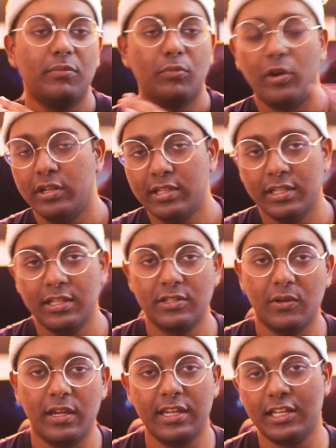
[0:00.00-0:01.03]
monitors
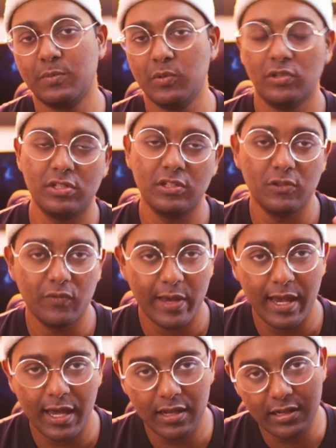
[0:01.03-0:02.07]
or any experiences you've
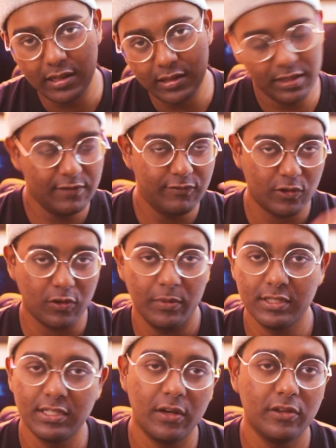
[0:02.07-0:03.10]
had, leave your
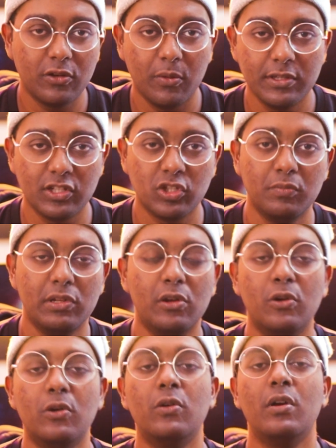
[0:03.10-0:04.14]
comments down in the comment section
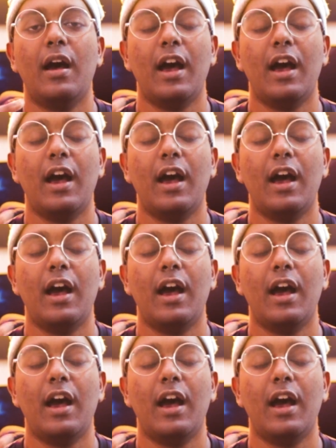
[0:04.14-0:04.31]
below.